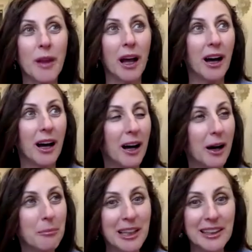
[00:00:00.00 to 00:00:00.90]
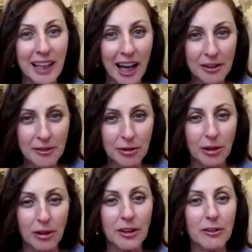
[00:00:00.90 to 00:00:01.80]
uh, be
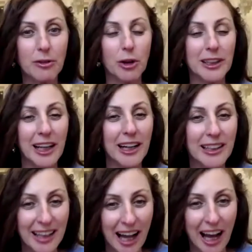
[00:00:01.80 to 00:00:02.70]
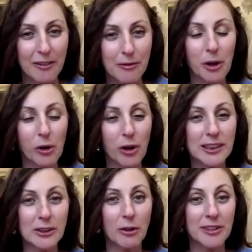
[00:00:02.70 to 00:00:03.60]
thankful for their life,
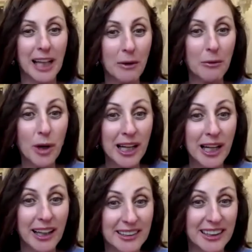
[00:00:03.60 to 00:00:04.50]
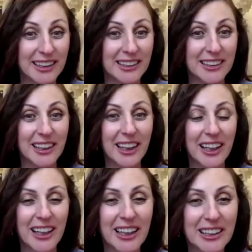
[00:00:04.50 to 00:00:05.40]
because of them we exist.
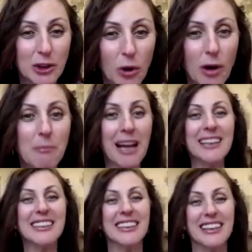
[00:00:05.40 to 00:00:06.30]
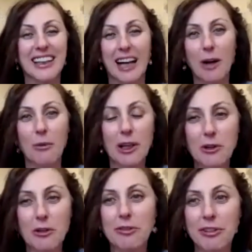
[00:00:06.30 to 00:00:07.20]
It's so amazing. And when
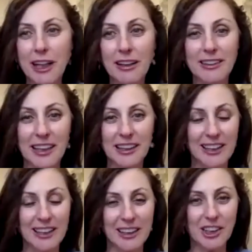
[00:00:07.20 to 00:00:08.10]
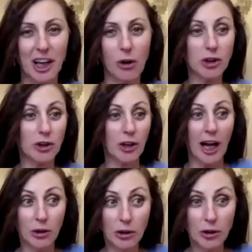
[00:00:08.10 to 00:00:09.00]
you feel that energy, also, I
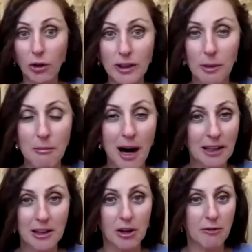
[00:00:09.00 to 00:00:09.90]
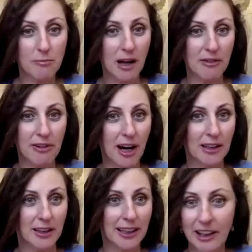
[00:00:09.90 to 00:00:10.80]
don't know the mother of my
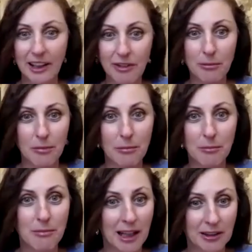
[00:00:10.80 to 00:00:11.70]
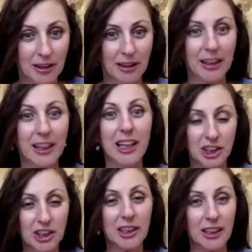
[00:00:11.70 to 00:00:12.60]
father. I never met her.
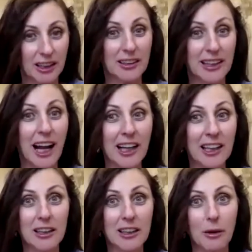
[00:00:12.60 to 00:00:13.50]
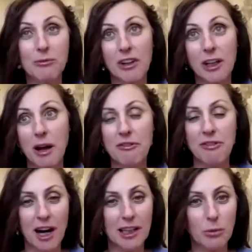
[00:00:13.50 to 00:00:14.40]
She died when my oh.
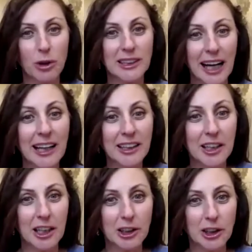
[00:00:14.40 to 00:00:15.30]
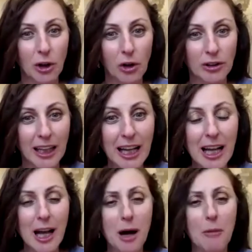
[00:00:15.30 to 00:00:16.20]
father was eight years old.
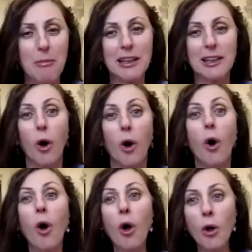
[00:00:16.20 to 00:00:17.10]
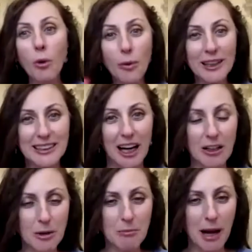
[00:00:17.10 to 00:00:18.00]
Oh. But always I
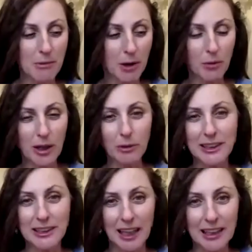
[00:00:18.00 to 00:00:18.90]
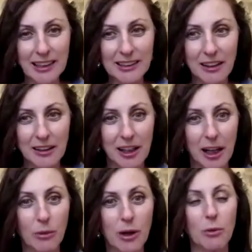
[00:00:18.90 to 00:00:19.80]
remember when I was a little
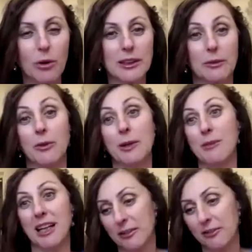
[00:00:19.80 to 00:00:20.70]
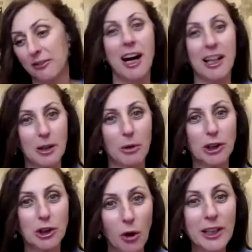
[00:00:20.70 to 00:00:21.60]
girl, when was when my father
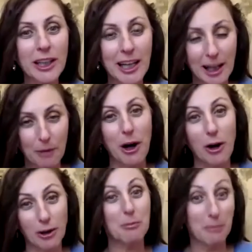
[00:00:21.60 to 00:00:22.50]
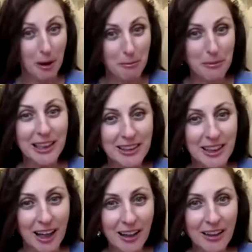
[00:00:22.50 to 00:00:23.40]
was talking about Baba
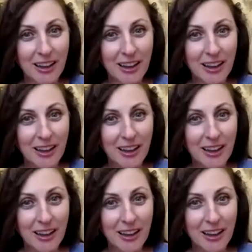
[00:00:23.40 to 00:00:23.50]
Mitra,